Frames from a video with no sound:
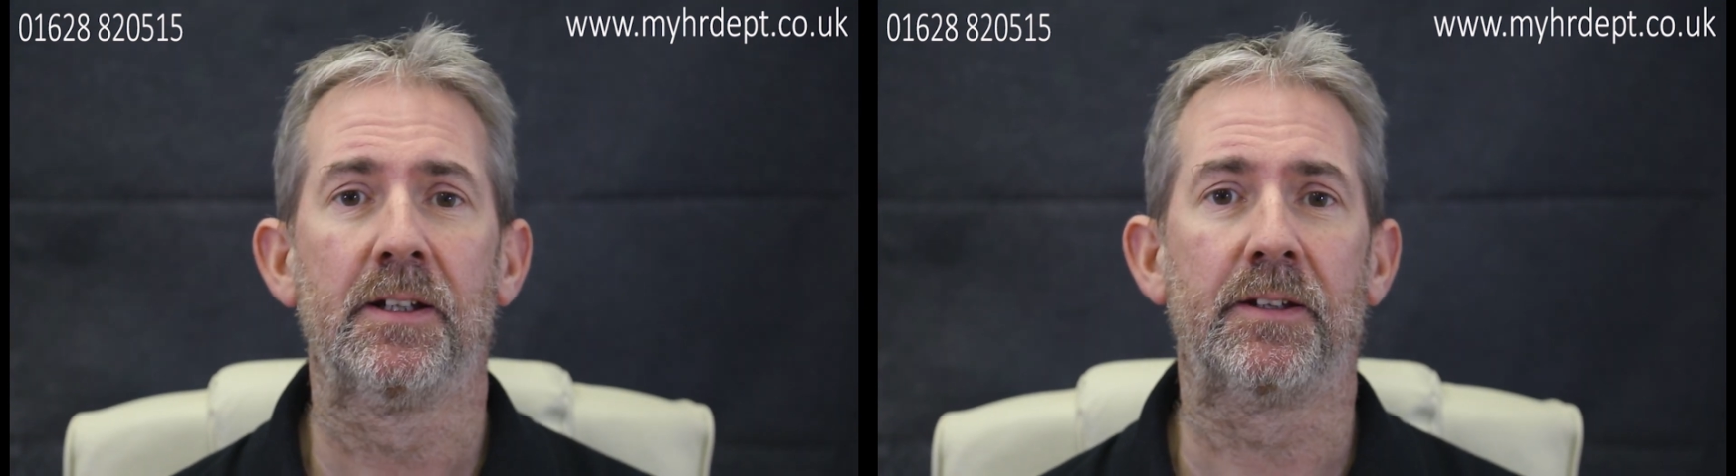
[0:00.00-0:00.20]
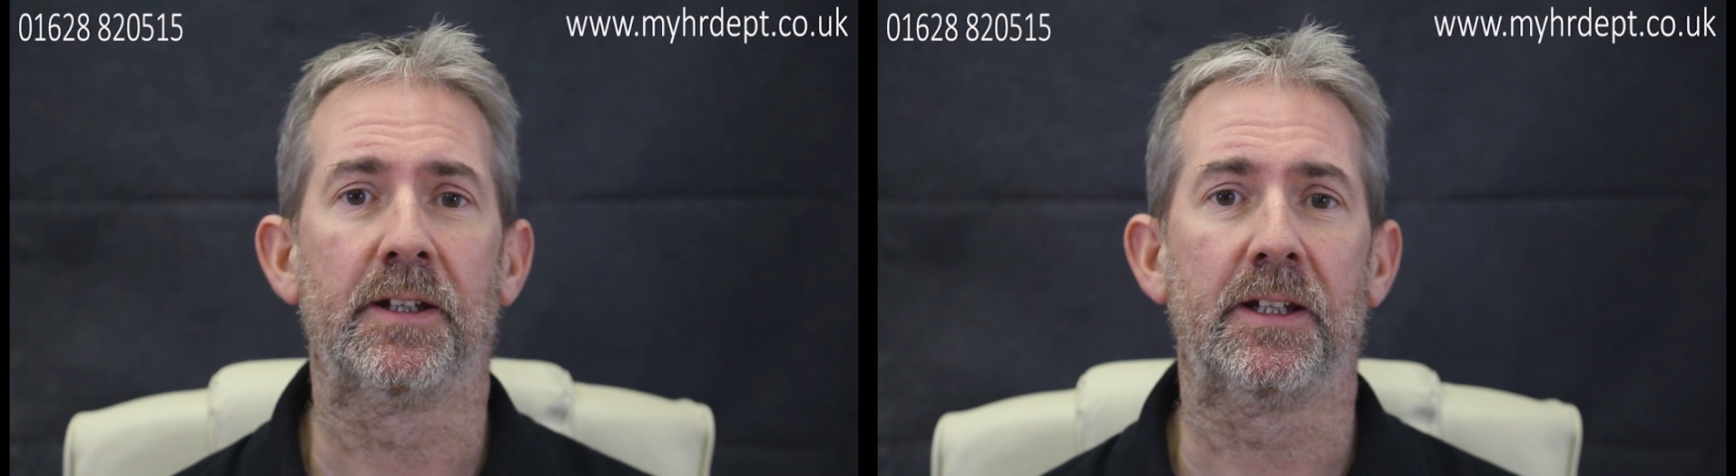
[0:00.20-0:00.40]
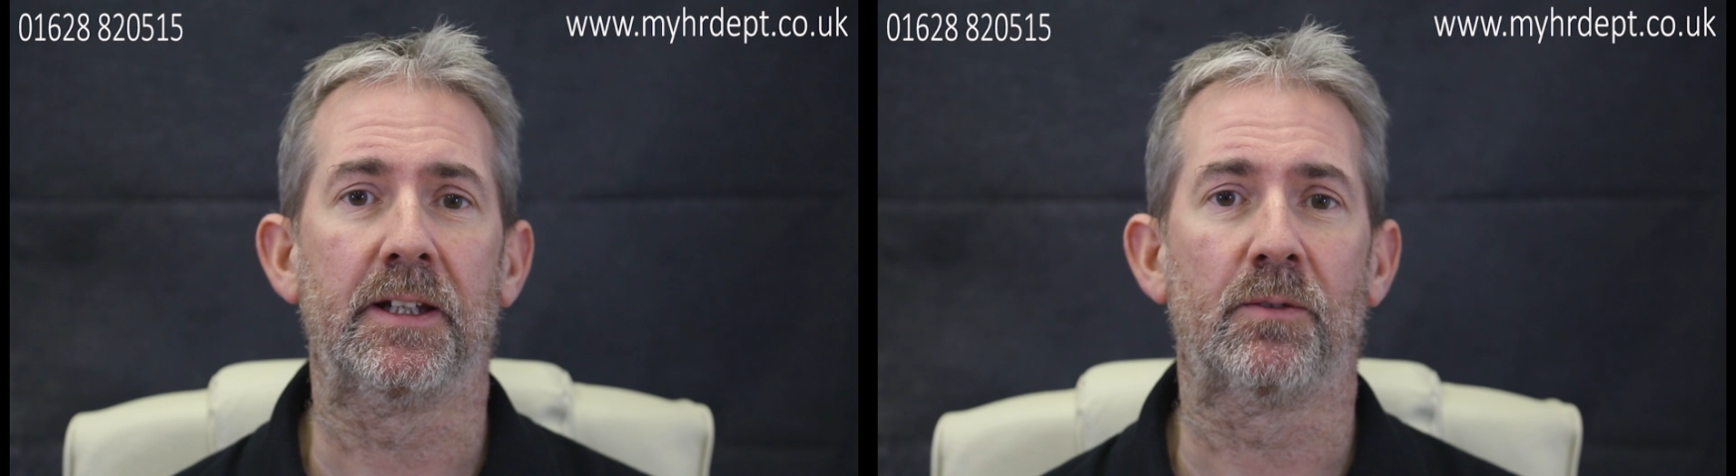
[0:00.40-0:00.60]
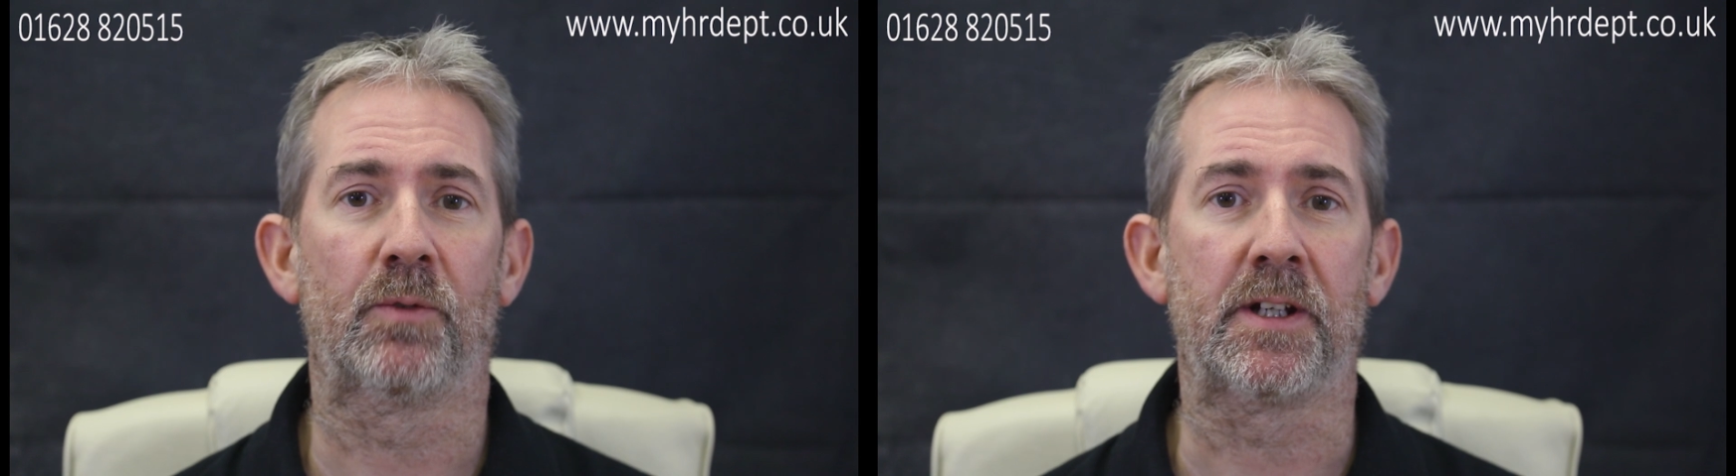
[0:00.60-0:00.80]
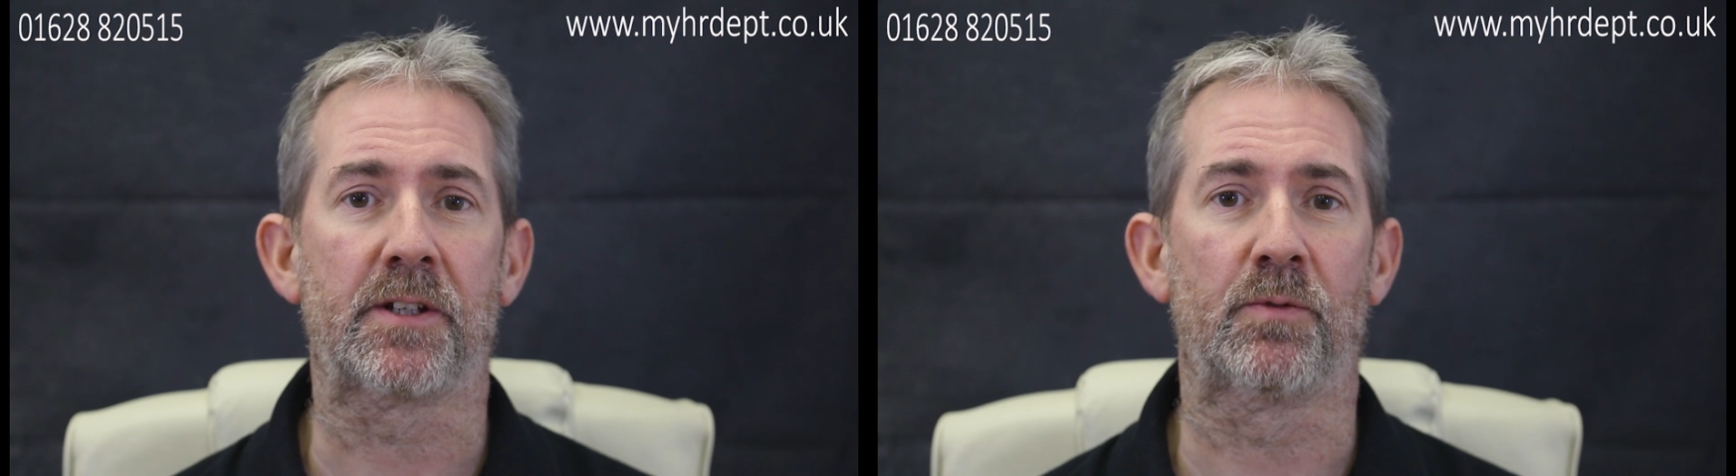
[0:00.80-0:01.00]
The
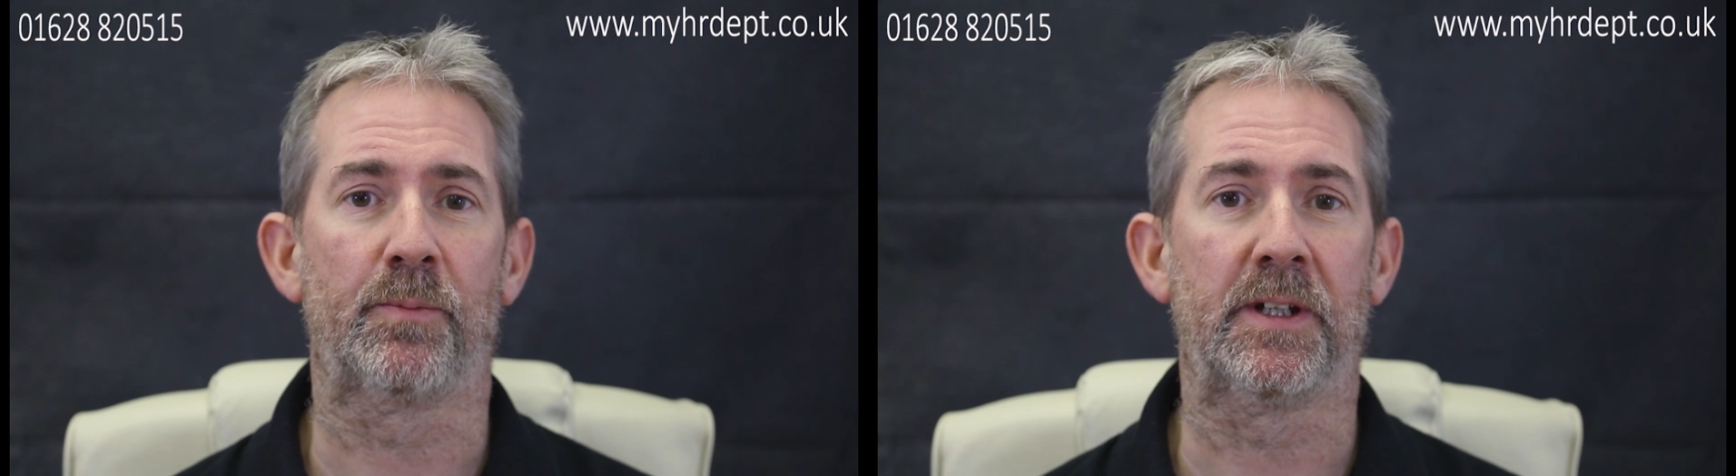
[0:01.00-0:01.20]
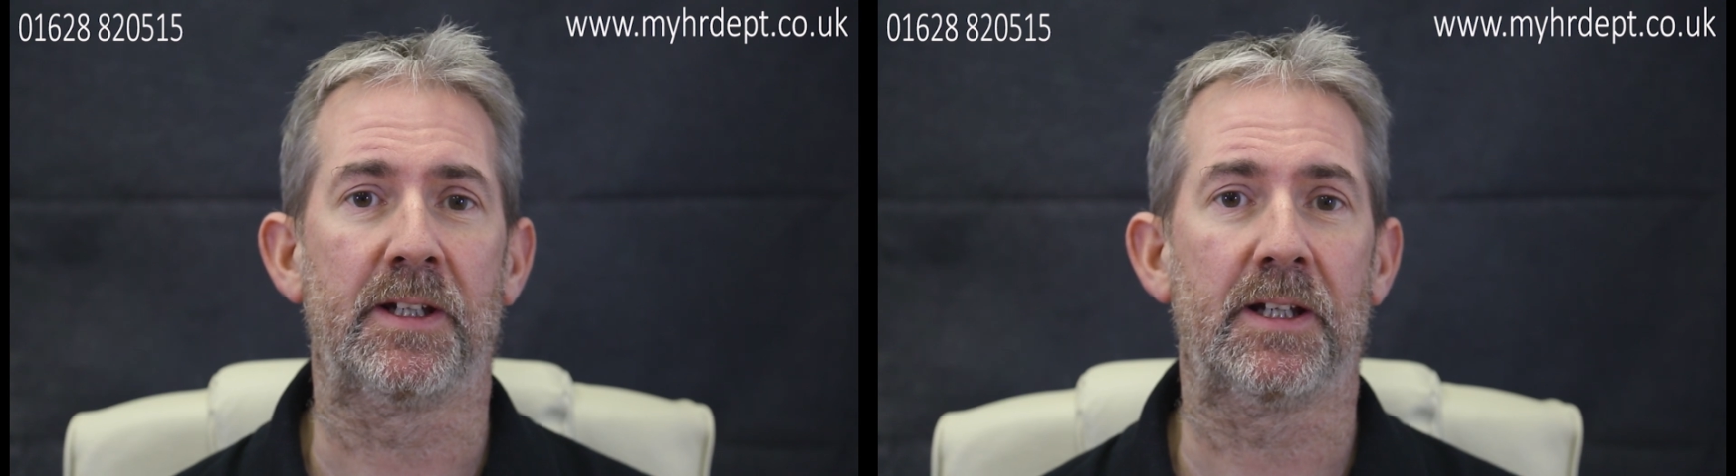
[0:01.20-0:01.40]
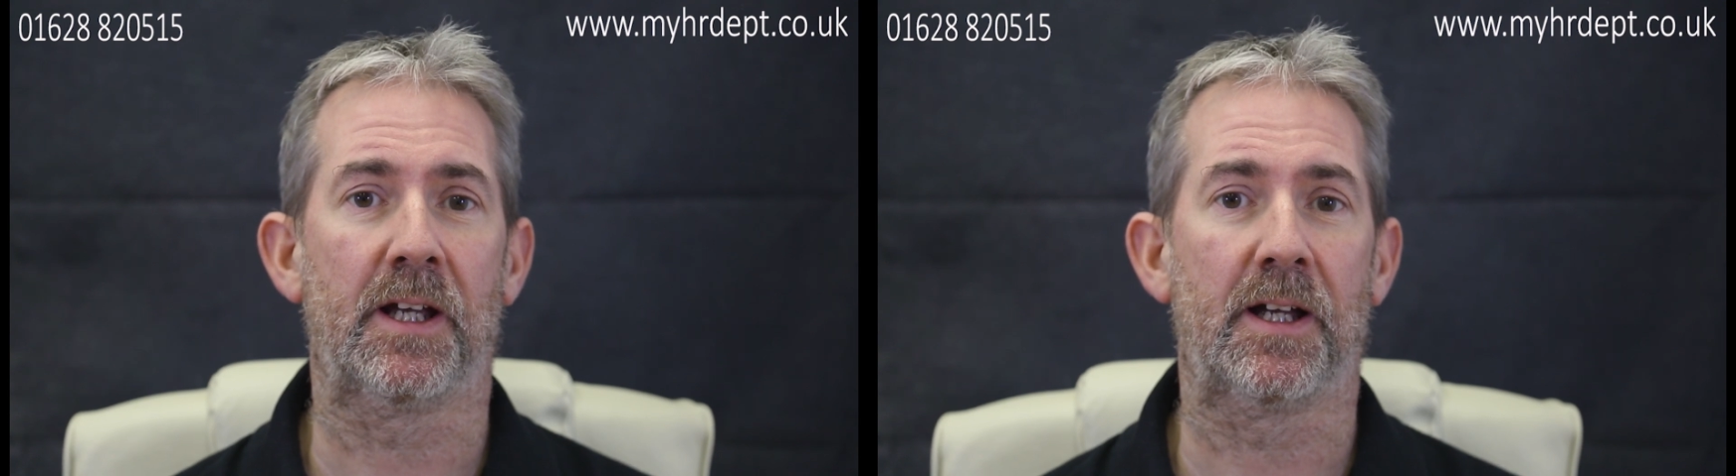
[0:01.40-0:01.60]
rates will be